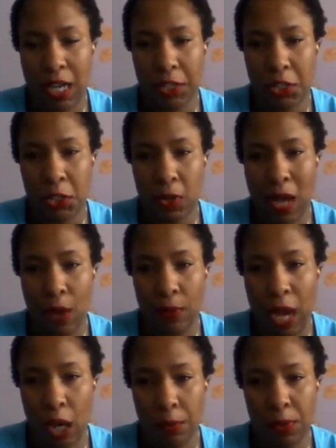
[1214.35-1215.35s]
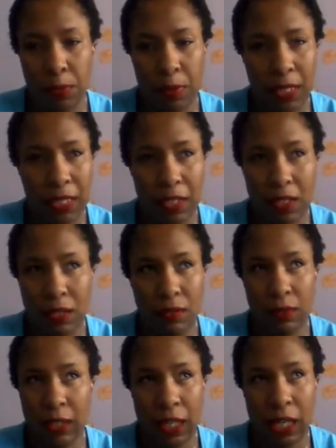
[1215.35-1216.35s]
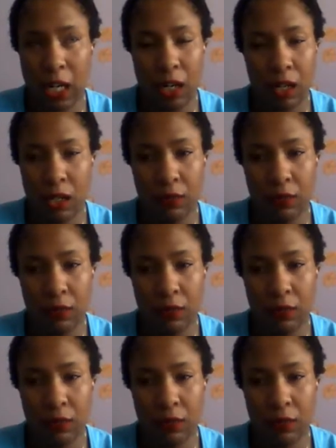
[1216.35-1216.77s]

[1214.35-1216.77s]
as to how it helps, but it really,